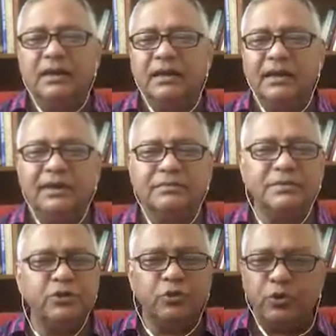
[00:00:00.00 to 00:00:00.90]

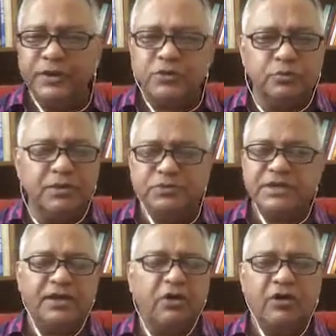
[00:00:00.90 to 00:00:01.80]
going to
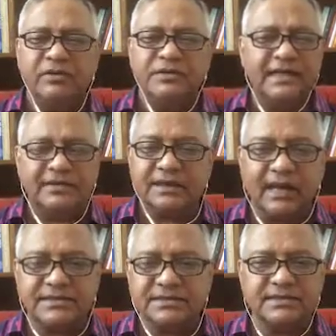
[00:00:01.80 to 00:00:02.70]
music or theatre
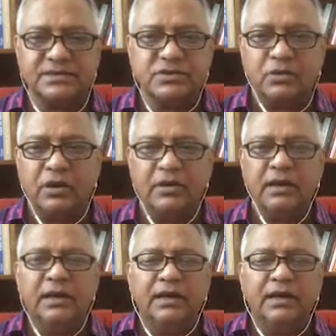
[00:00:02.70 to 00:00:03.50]
classes and so on,